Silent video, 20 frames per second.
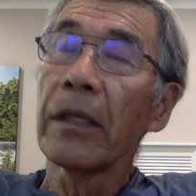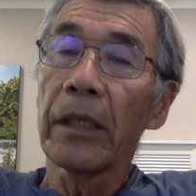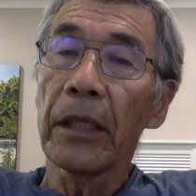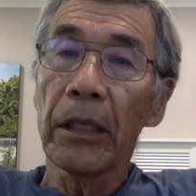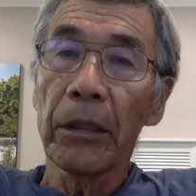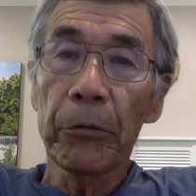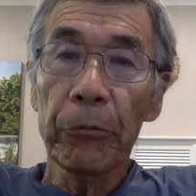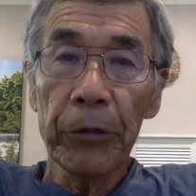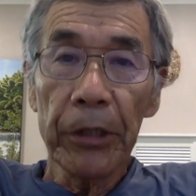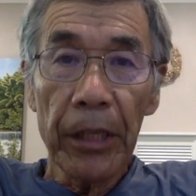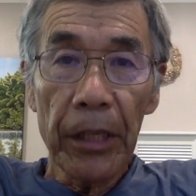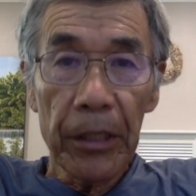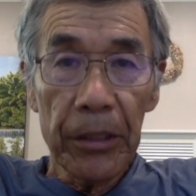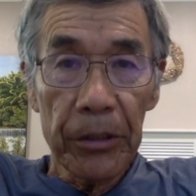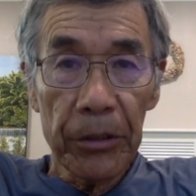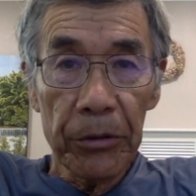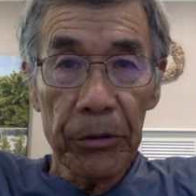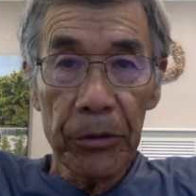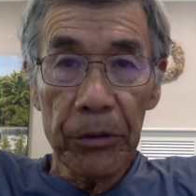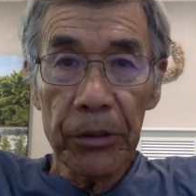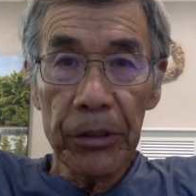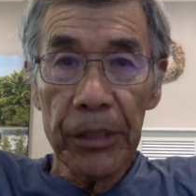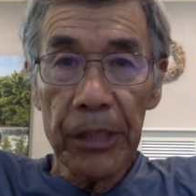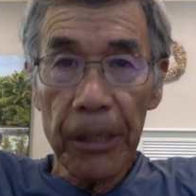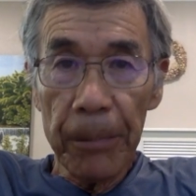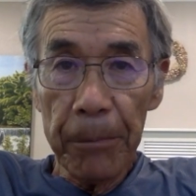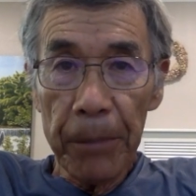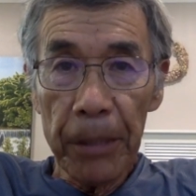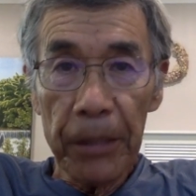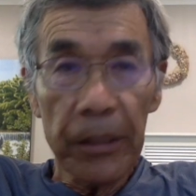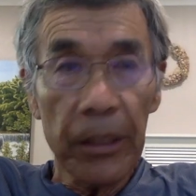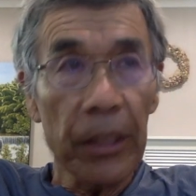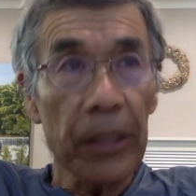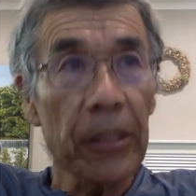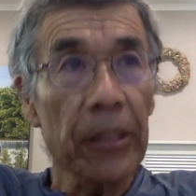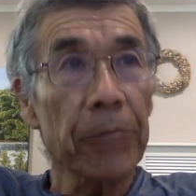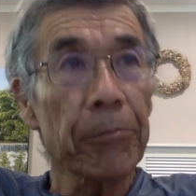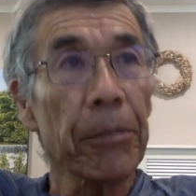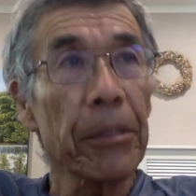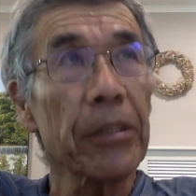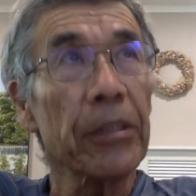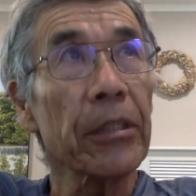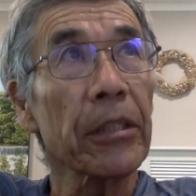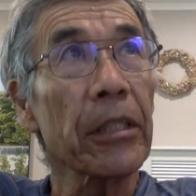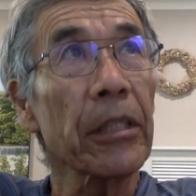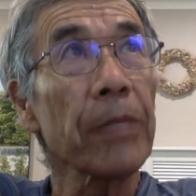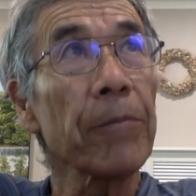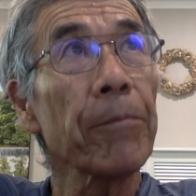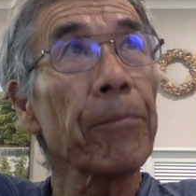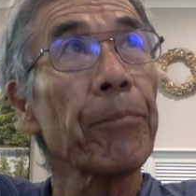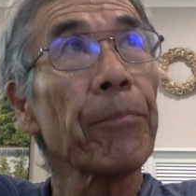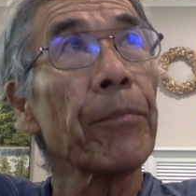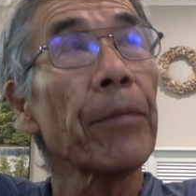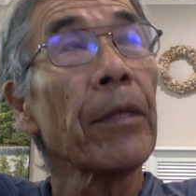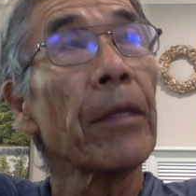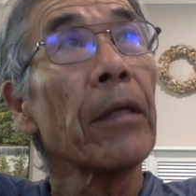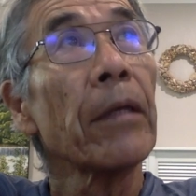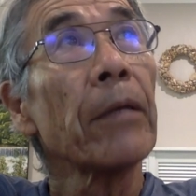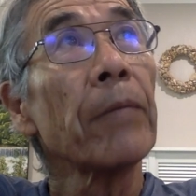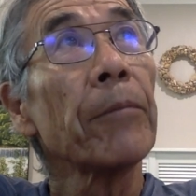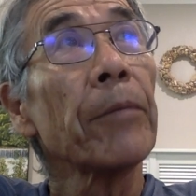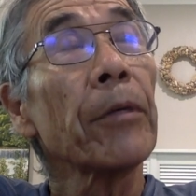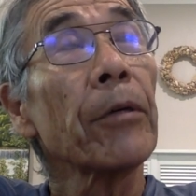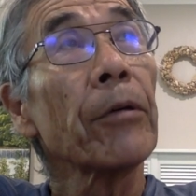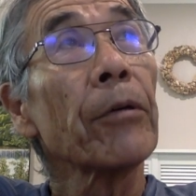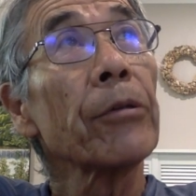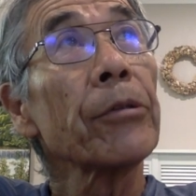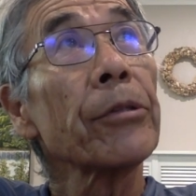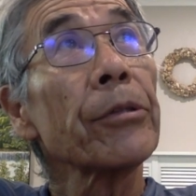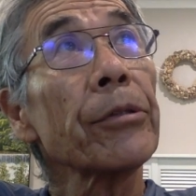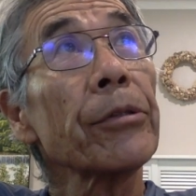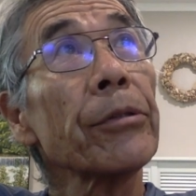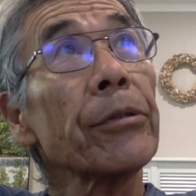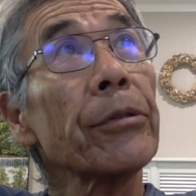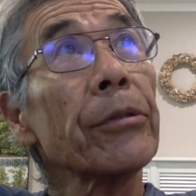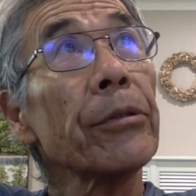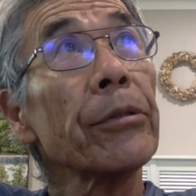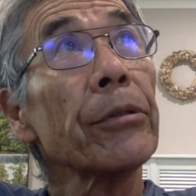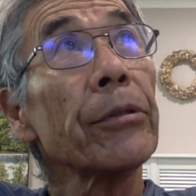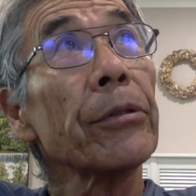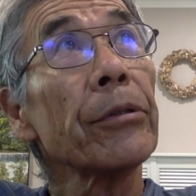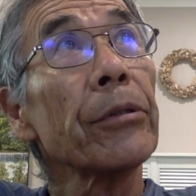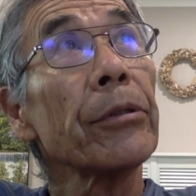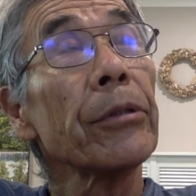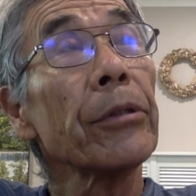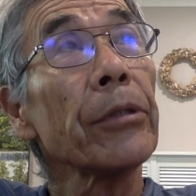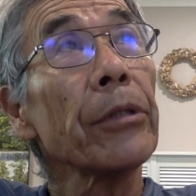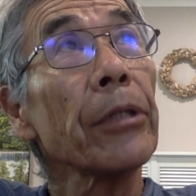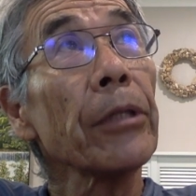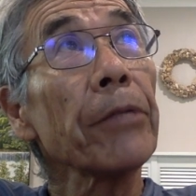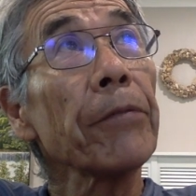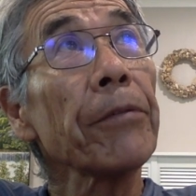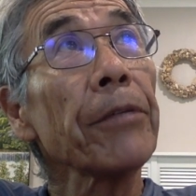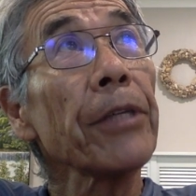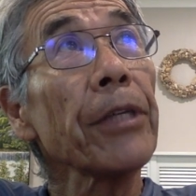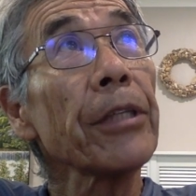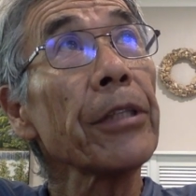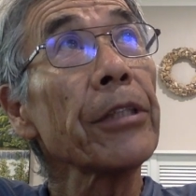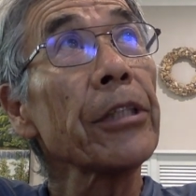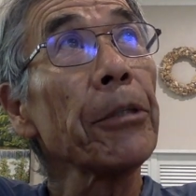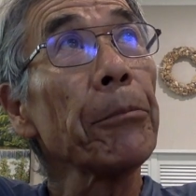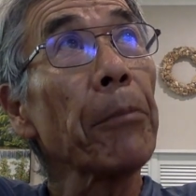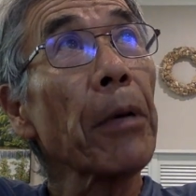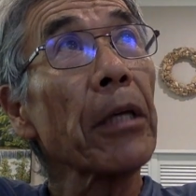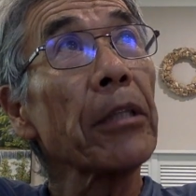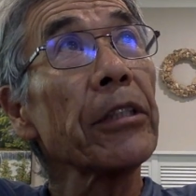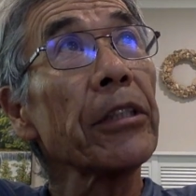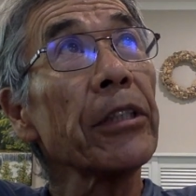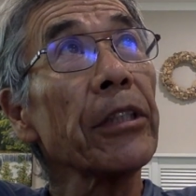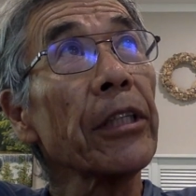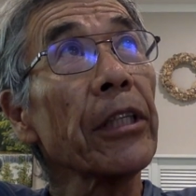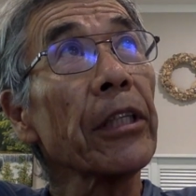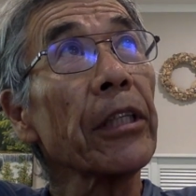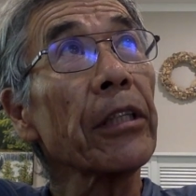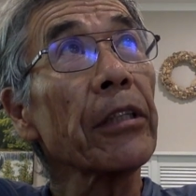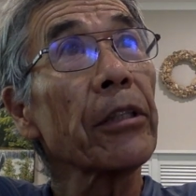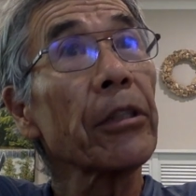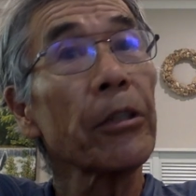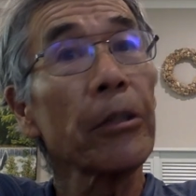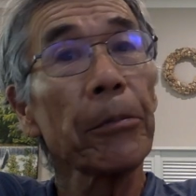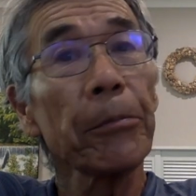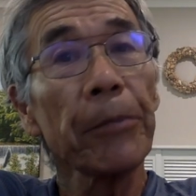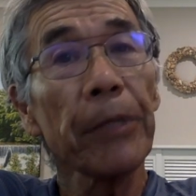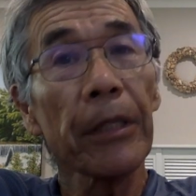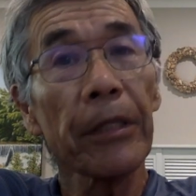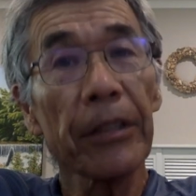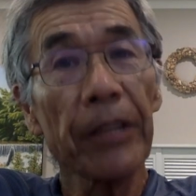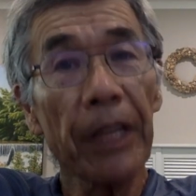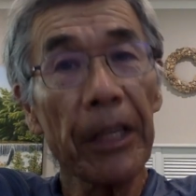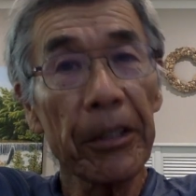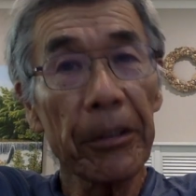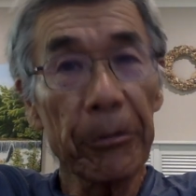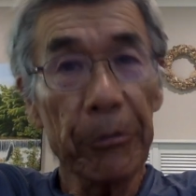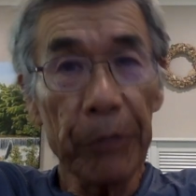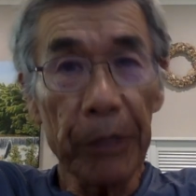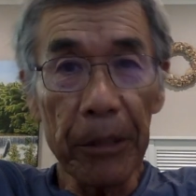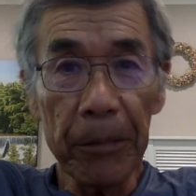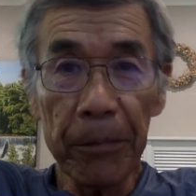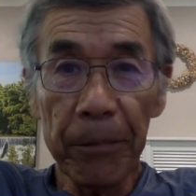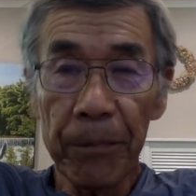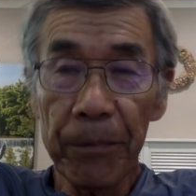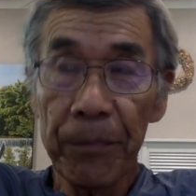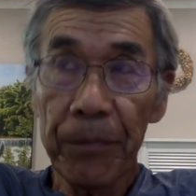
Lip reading: In relation to Samadhi especially, because if he is imagining, it could be a daydream,